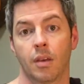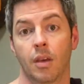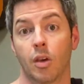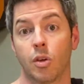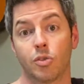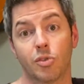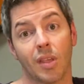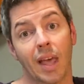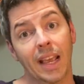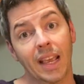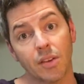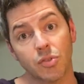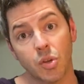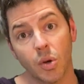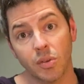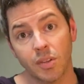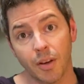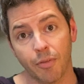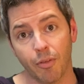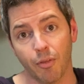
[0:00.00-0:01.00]
So that gives you a
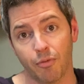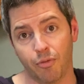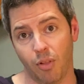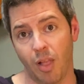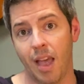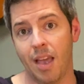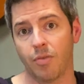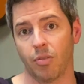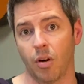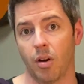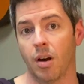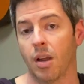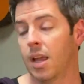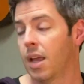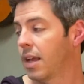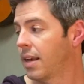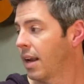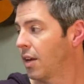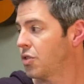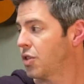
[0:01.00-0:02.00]
different flavor.
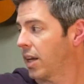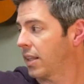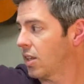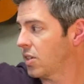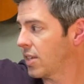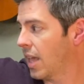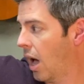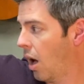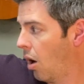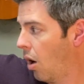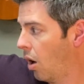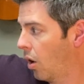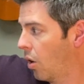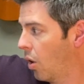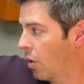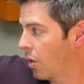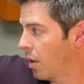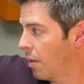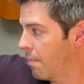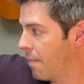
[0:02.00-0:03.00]
Now check this out. I'll
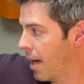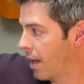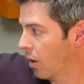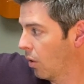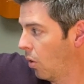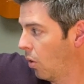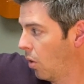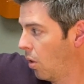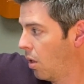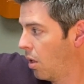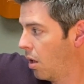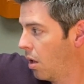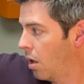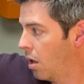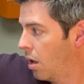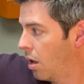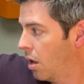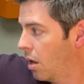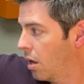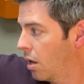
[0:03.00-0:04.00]
go to metal
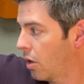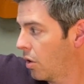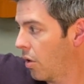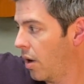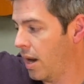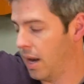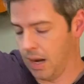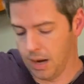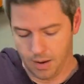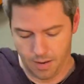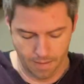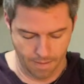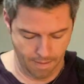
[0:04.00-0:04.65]
green.